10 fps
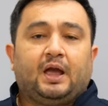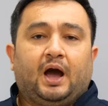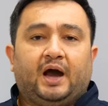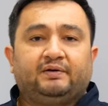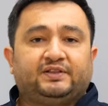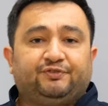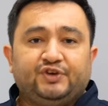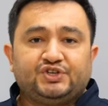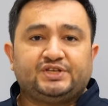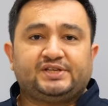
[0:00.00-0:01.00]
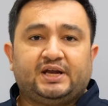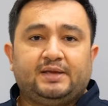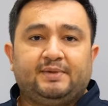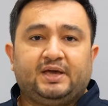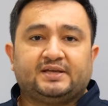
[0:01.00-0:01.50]
iron deficiency
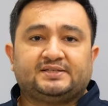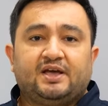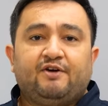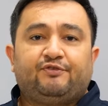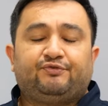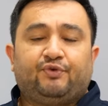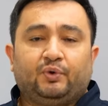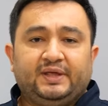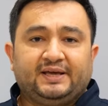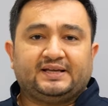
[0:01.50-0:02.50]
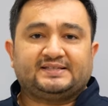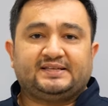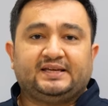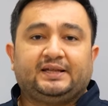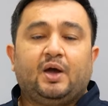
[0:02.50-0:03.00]
anemias, folic
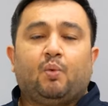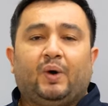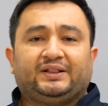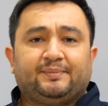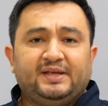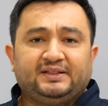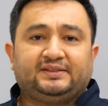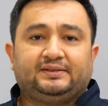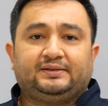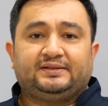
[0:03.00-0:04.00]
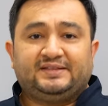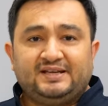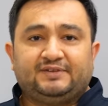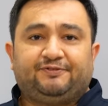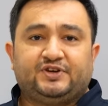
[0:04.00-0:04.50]
acid, vitamin D
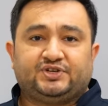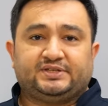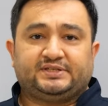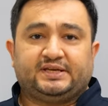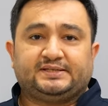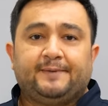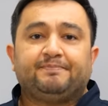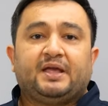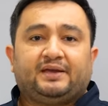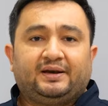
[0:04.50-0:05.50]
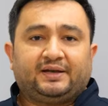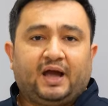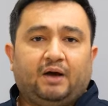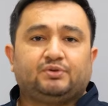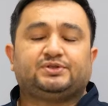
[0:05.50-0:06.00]
deficiencies can
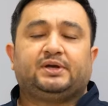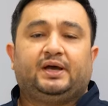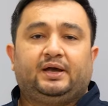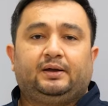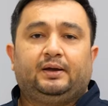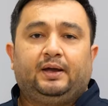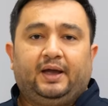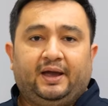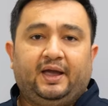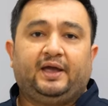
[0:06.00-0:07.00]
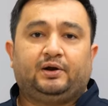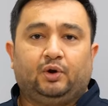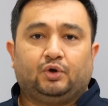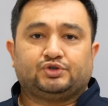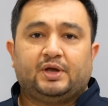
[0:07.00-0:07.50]
cause a hair
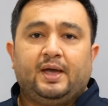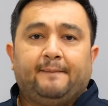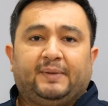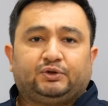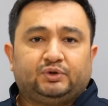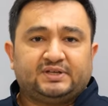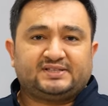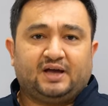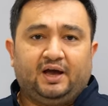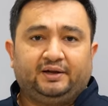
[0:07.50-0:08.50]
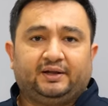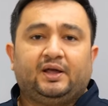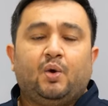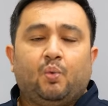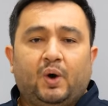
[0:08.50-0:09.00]
loss. But to decide
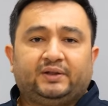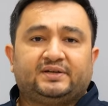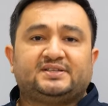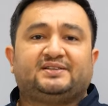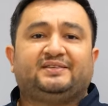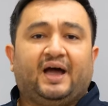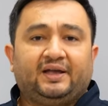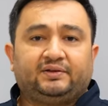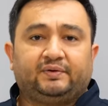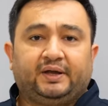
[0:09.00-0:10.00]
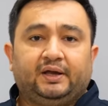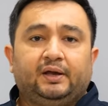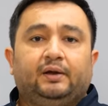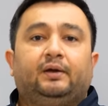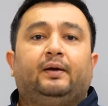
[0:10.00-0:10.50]
it, whether it's a
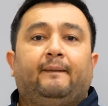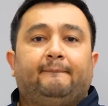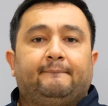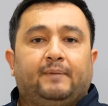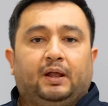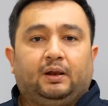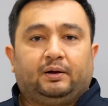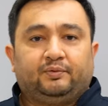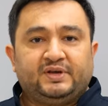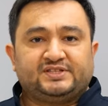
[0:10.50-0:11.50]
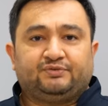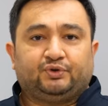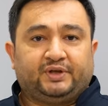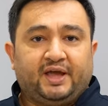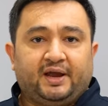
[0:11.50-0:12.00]
dietary reason for
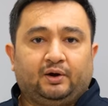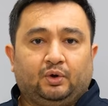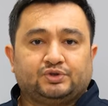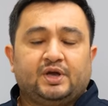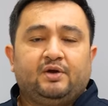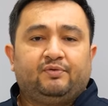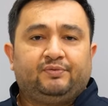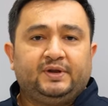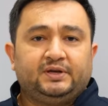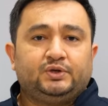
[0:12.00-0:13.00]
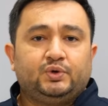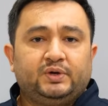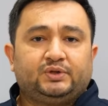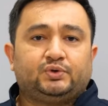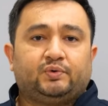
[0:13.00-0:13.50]
the hair loss, you
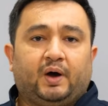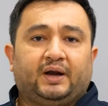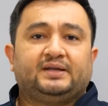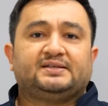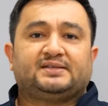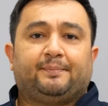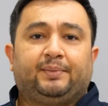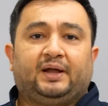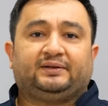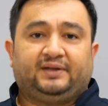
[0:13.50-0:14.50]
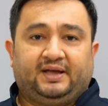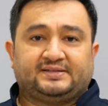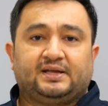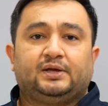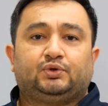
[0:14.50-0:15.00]
need to run some blood
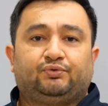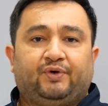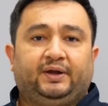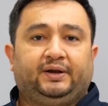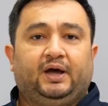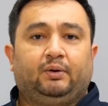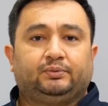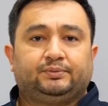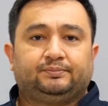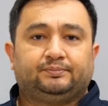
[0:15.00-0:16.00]
tests to find it out.